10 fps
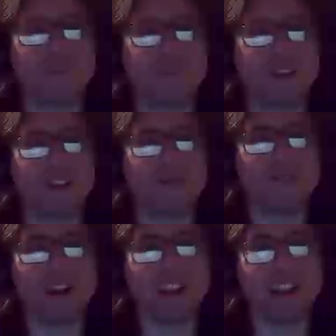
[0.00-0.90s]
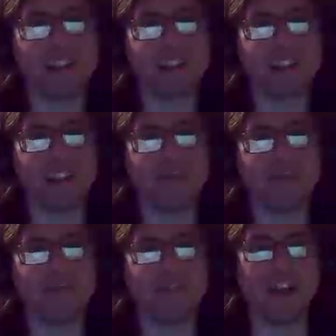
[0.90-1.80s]
We are running out of time.
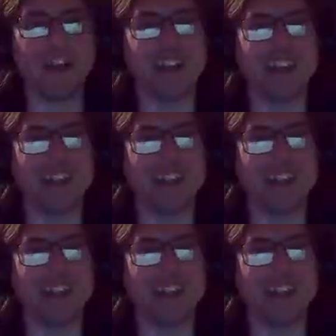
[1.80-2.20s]
But,